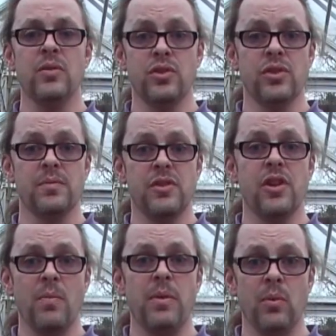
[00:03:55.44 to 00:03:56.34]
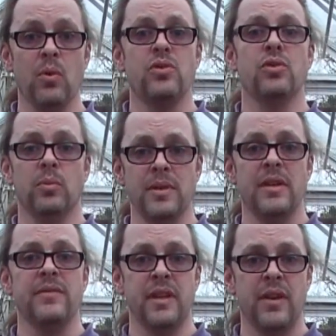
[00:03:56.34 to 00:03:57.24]
just soapy water or
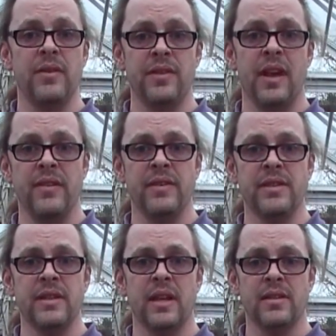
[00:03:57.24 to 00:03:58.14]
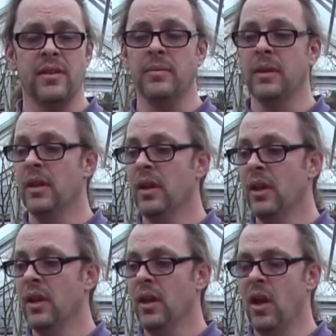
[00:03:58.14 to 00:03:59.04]
whatever to get rid of the aphids in that time.
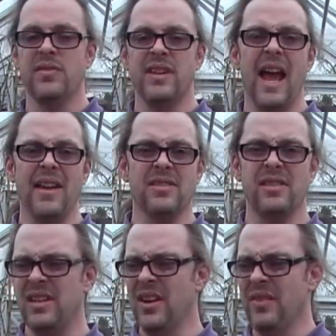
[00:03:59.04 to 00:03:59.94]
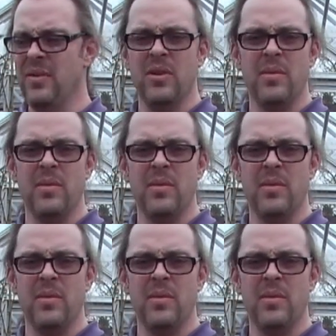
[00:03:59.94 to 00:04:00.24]
Obviously, ants, you don't really